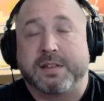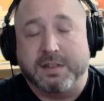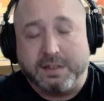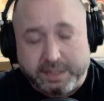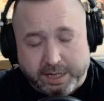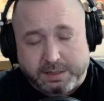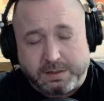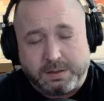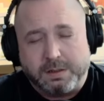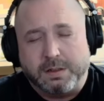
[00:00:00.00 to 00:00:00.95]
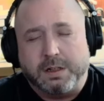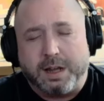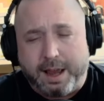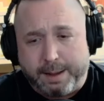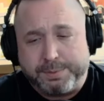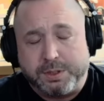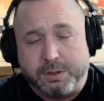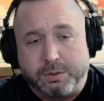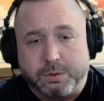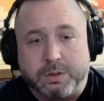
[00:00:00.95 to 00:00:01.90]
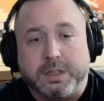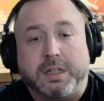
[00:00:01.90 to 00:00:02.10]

Yes, absolutely.